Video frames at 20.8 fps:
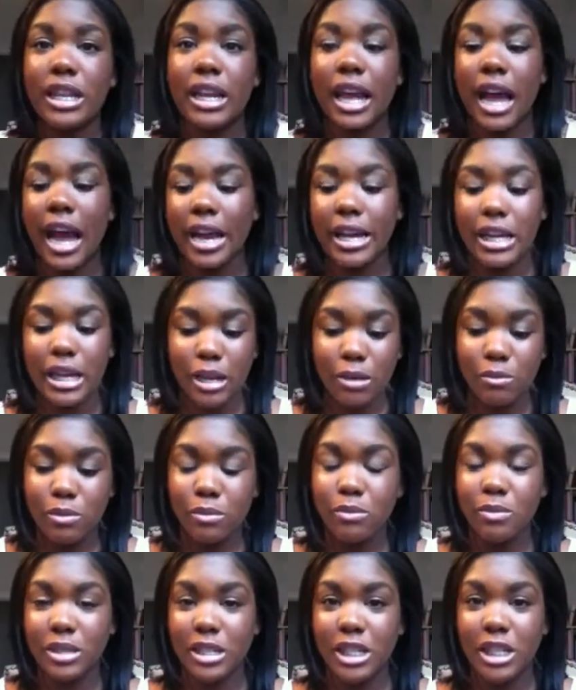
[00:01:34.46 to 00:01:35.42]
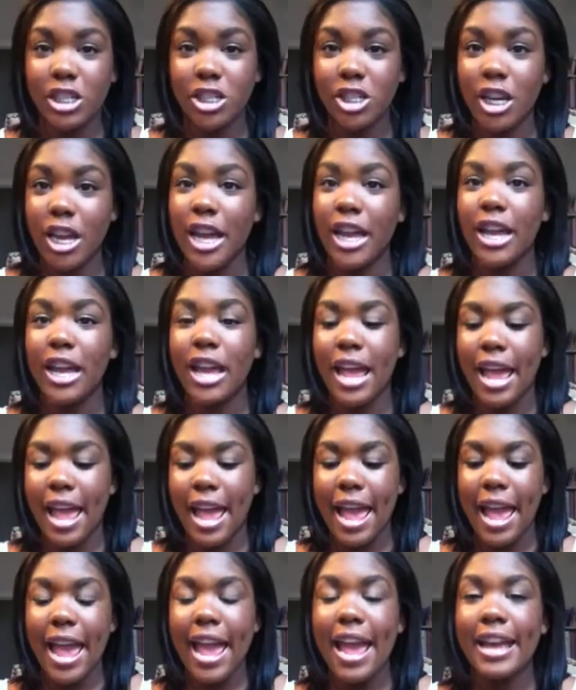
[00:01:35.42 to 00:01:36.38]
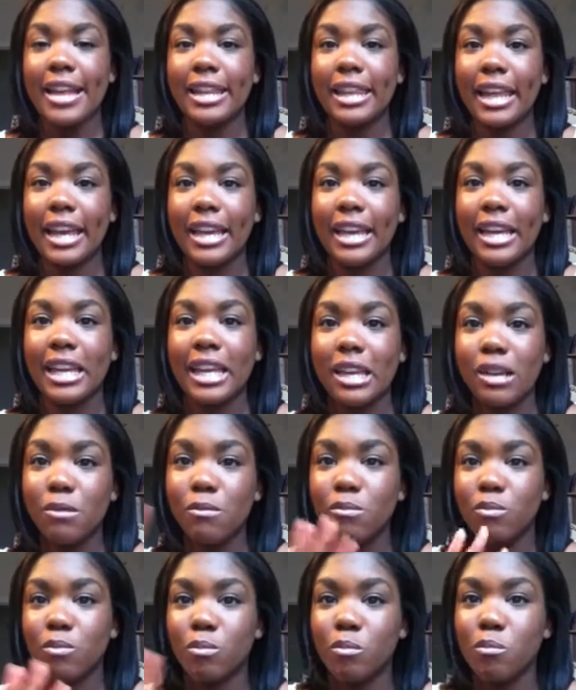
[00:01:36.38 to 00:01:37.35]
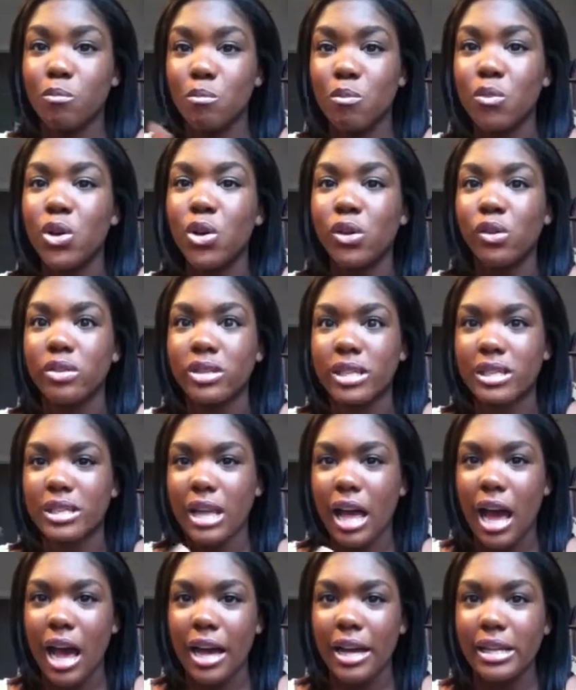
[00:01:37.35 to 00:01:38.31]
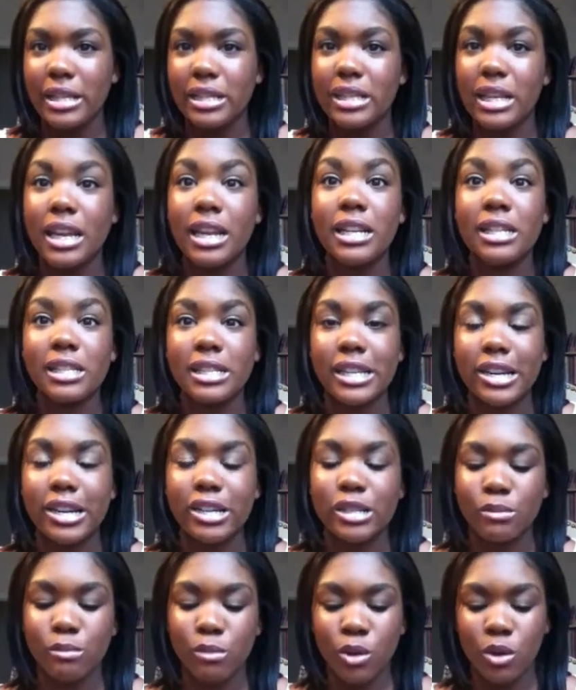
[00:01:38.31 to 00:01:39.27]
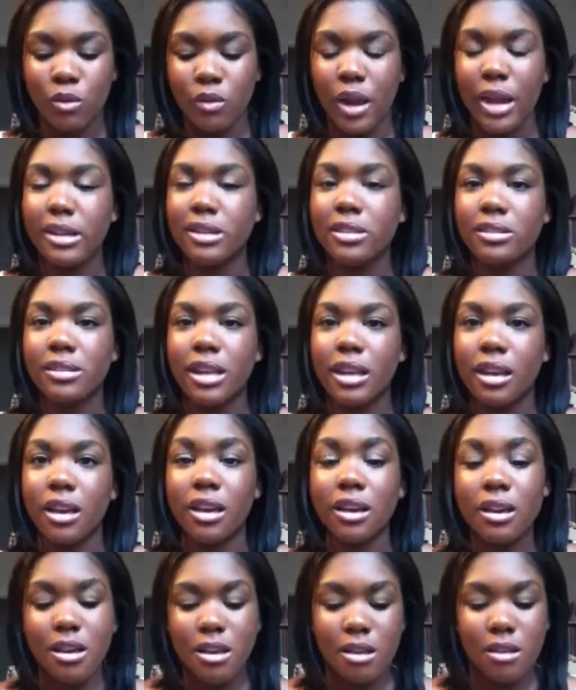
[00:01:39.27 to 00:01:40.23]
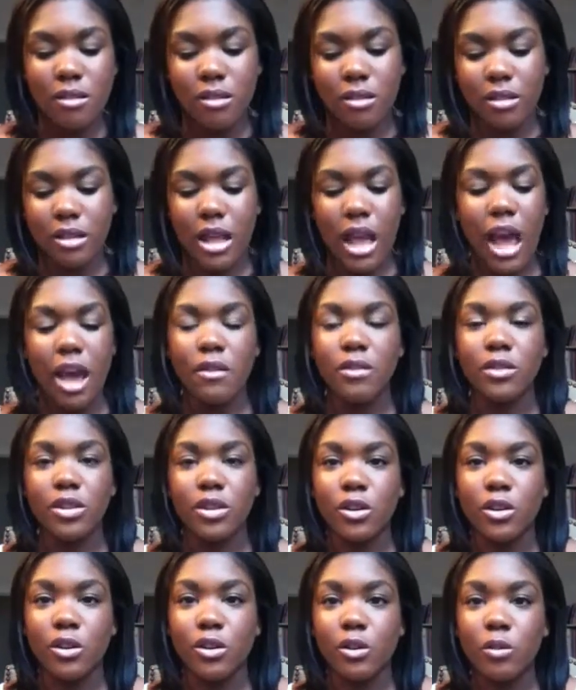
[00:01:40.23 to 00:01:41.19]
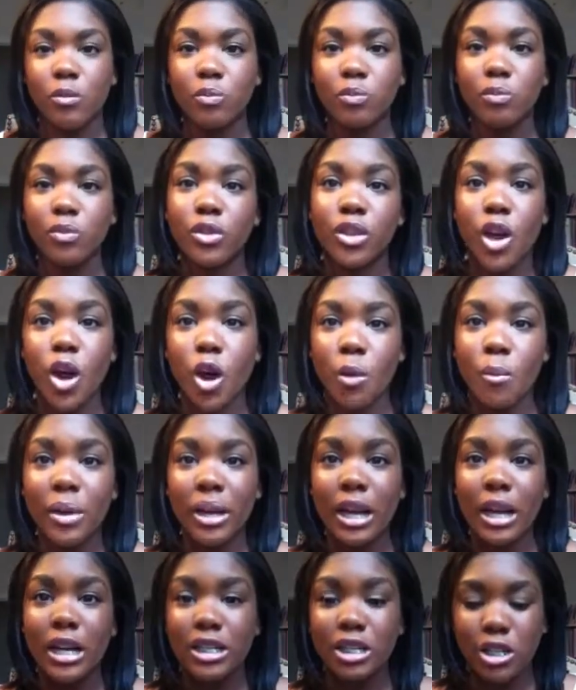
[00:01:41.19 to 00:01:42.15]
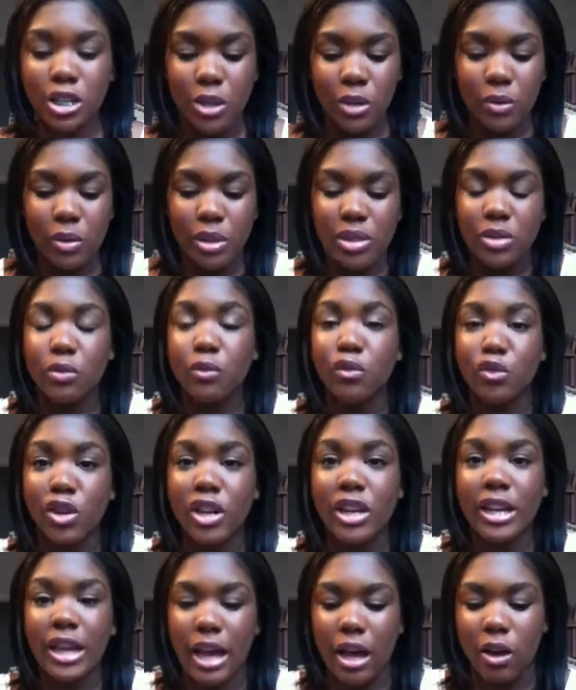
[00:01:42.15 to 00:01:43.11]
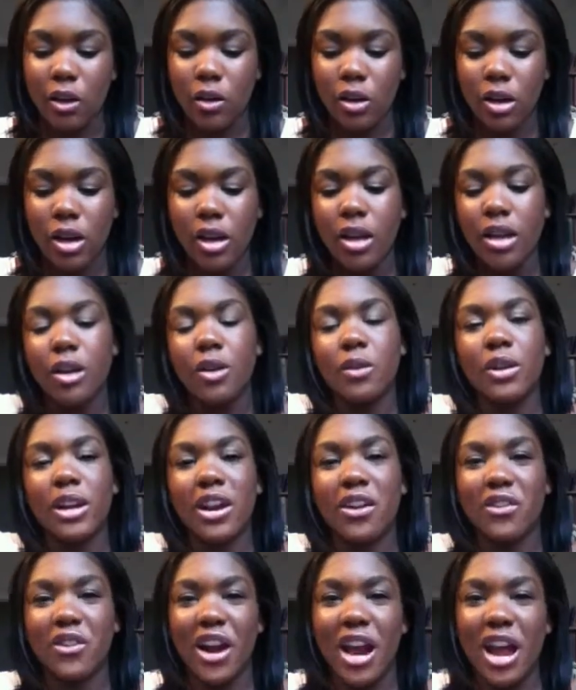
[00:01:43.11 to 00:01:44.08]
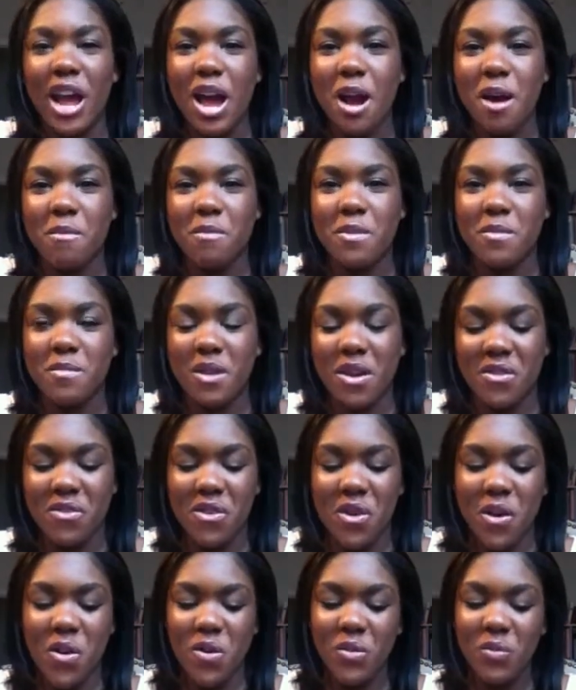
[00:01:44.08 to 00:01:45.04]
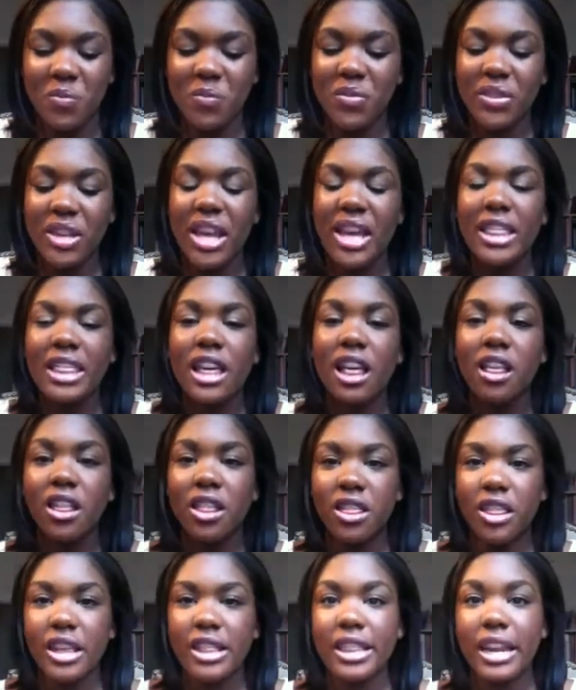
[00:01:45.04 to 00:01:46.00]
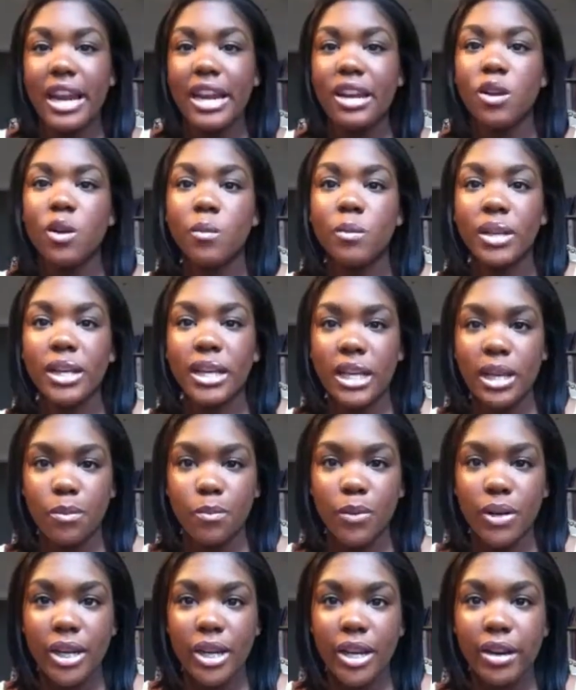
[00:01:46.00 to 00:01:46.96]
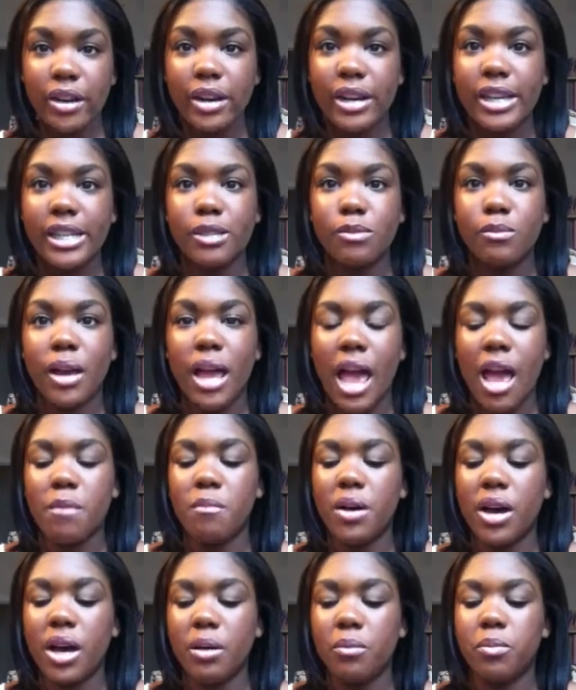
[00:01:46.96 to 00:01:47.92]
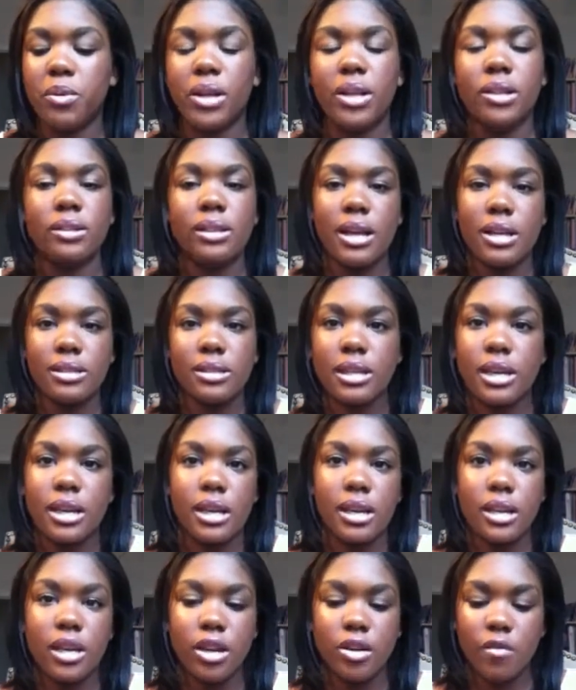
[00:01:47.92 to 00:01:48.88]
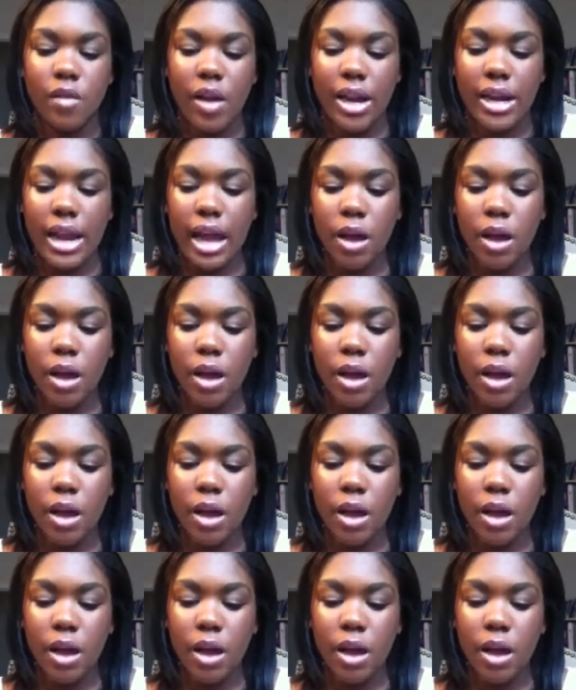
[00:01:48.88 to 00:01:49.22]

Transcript: named him TJ, and like he moves, his eyes and his ears move. I just like have a little, oh my gosh, cuteness freak out whenever I open my phone. The other thing that I normally keep in here is my iPod, but that's not in here right now.